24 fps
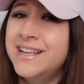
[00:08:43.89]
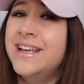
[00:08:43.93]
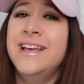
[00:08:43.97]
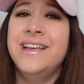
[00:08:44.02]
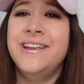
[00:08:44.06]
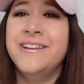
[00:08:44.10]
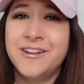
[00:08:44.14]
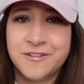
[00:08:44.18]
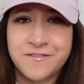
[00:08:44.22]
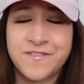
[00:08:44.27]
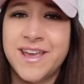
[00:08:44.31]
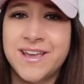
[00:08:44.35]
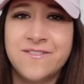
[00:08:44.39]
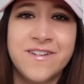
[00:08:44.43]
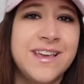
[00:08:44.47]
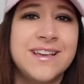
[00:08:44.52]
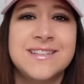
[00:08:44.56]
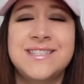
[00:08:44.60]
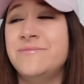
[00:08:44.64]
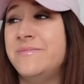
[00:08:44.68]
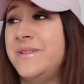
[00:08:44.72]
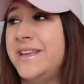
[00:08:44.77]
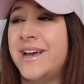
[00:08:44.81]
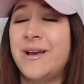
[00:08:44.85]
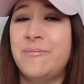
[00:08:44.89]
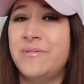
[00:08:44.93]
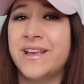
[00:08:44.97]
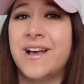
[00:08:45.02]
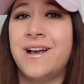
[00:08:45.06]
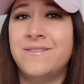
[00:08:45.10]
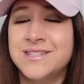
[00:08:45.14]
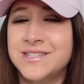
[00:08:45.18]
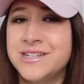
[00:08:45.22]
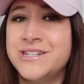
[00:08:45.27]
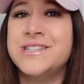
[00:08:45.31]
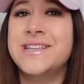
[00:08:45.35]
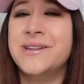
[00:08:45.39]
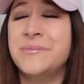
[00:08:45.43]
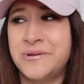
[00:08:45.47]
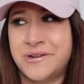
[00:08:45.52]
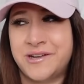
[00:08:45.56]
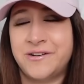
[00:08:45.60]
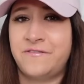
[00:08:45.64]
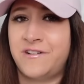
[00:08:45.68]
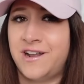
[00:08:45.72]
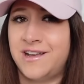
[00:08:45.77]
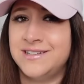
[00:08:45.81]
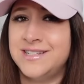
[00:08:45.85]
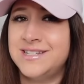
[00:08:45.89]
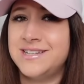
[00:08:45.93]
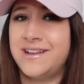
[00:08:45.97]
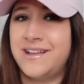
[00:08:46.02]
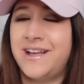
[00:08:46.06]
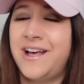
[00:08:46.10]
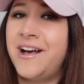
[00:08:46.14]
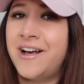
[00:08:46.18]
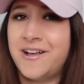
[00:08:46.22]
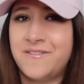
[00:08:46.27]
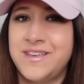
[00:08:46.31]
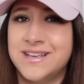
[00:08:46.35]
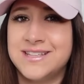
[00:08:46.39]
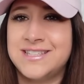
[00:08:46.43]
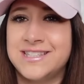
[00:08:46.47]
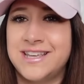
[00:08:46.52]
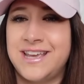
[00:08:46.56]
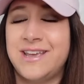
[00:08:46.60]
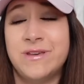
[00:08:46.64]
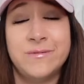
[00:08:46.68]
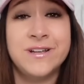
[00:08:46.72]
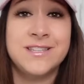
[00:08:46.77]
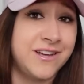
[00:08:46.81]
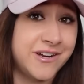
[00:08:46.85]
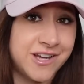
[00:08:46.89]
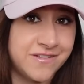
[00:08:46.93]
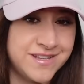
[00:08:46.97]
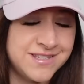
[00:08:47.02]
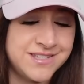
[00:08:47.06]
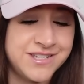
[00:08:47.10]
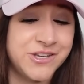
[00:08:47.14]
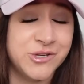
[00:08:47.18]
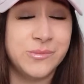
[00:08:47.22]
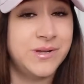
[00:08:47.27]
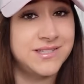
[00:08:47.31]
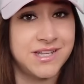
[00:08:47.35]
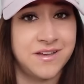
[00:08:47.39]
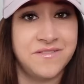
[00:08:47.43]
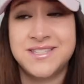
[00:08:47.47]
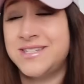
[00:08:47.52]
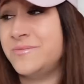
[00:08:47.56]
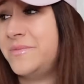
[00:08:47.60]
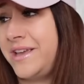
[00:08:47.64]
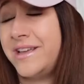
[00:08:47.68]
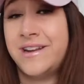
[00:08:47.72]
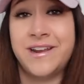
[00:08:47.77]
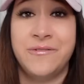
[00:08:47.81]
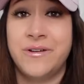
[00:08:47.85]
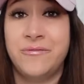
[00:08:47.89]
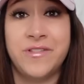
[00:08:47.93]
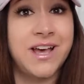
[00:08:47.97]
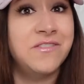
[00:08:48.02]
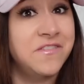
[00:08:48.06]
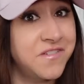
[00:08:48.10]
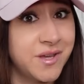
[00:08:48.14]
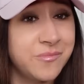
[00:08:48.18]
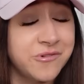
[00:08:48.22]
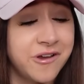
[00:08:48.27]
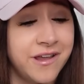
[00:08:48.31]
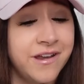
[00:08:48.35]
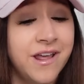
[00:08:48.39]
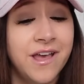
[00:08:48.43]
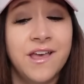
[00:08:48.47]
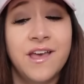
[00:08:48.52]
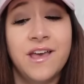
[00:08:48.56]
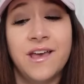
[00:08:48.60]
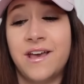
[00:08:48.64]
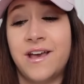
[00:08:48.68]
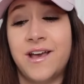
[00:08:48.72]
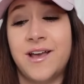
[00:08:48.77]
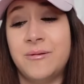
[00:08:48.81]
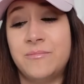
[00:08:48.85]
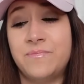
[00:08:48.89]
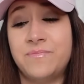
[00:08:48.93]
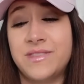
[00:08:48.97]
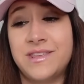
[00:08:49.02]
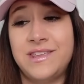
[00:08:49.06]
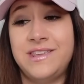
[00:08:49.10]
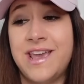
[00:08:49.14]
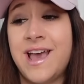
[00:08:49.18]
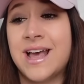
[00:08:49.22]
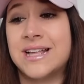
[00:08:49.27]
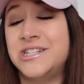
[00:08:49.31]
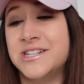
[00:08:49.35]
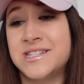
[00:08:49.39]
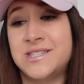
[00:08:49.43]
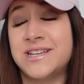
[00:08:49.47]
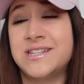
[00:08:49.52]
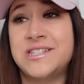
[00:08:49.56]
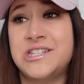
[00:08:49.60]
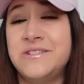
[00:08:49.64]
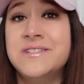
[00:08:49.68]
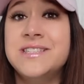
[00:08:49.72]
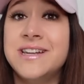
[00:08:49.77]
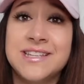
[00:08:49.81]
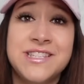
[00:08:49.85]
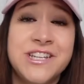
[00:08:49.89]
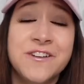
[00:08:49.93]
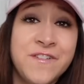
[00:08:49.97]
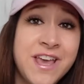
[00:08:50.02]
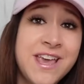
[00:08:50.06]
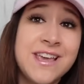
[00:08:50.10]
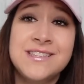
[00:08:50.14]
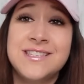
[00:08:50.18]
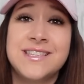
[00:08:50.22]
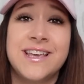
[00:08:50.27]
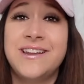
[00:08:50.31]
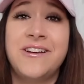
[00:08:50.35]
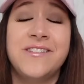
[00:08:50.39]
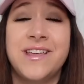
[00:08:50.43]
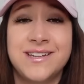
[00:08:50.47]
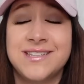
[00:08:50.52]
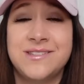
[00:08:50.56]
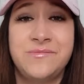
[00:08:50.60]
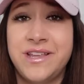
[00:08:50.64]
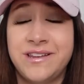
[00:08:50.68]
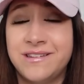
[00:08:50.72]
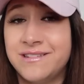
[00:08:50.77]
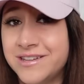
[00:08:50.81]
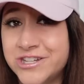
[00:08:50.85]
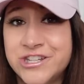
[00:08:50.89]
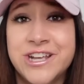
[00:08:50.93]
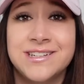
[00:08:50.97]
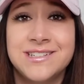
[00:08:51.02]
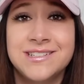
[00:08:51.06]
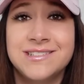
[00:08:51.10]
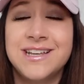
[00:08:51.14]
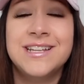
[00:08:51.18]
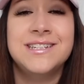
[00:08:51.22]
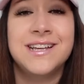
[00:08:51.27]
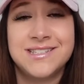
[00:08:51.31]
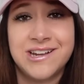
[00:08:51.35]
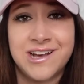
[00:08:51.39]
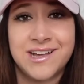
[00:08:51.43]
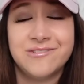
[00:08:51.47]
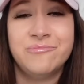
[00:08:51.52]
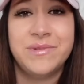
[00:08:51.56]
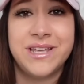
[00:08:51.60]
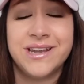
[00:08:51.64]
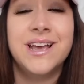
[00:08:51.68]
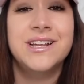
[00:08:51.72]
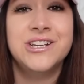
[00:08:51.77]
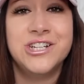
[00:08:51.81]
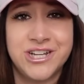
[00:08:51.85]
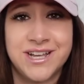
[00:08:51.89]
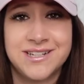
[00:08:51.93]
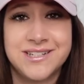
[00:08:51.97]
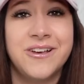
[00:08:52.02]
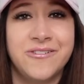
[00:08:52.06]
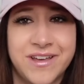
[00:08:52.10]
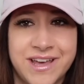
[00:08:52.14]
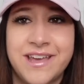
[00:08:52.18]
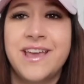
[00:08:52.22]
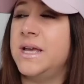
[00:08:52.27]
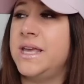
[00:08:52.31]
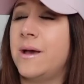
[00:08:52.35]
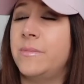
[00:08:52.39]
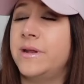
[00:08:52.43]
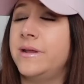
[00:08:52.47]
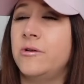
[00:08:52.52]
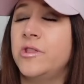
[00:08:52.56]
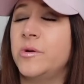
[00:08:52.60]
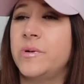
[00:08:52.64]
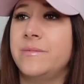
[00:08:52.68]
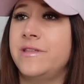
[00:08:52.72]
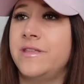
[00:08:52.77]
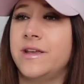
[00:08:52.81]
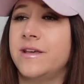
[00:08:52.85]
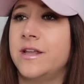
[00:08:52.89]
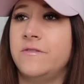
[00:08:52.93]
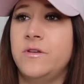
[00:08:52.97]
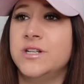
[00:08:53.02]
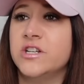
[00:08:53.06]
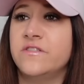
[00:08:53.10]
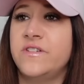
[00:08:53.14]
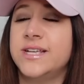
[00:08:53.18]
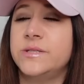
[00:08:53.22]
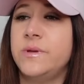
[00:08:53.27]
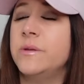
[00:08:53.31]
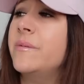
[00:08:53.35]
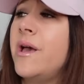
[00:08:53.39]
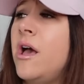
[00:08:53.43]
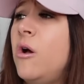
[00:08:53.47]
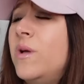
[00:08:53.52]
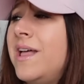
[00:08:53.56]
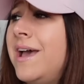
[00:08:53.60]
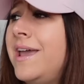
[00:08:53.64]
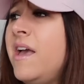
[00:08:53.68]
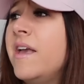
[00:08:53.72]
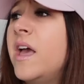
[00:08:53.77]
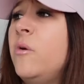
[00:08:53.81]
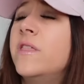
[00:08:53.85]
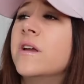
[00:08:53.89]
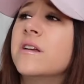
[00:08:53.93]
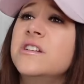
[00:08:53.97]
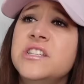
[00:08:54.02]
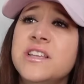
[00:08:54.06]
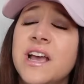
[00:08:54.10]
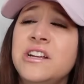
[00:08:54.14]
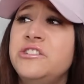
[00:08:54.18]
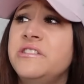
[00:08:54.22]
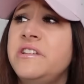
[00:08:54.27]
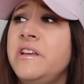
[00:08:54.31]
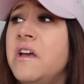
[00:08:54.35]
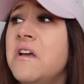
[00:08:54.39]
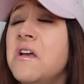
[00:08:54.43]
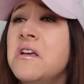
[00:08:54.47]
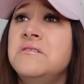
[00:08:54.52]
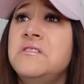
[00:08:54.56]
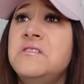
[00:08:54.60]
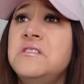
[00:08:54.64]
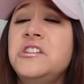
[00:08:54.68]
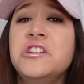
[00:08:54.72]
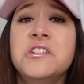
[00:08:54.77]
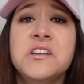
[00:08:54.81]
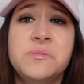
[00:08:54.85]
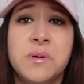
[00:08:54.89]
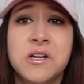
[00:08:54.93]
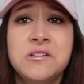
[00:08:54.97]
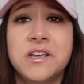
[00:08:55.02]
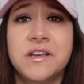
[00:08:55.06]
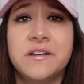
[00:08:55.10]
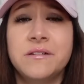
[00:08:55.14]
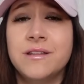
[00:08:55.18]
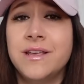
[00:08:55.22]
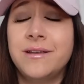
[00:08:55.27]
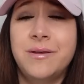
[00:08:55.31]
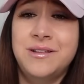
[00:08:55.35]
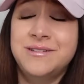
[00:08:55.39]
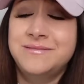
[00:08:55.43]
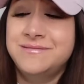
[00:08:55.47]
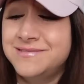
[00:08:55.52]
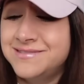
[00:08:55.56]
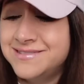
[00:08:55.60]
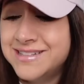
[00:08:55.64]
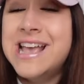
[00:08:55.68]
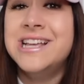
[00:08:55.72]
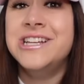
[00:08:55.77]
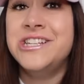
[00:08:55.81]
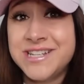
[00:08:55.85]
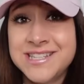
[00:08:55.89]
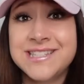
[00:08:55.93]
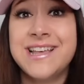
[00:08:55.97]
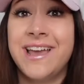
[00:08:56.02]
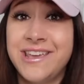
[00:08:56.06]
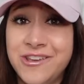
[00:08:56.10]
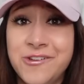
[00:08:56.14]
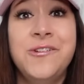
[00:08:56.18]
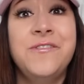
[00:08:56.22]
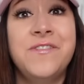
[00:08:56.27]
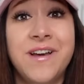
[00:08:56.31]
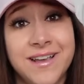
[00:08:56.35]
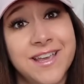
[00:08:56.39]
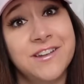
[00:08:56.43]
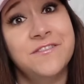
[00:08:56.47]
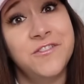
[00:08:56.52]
your little fake Vegas meetup, like obviously she's gonna put on a front, obviously. Maybe it's not obvious to you, but it's obvious to me and anyone without a fucking brain. Yeah, just because she was nice to your face, like no, that doesn't mean shit. It does not mean shit, okay? But yeah, but I know they're probably thinking that if you went to Vegas, oh, well, I hung out with her and she's actually such a nice person. Like, she's got you fucking